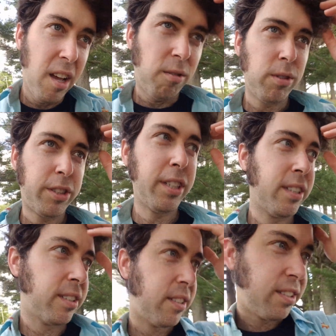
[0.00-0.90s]
was
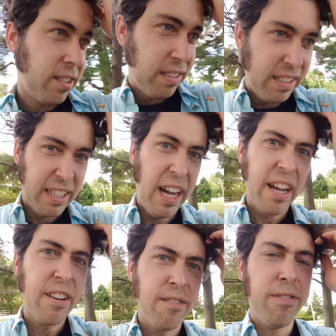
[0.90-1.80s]
just
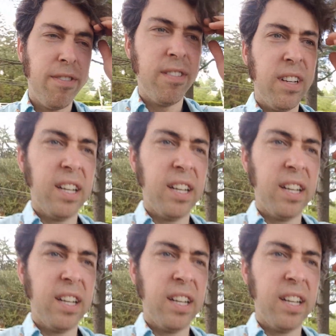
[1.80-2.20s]
kind of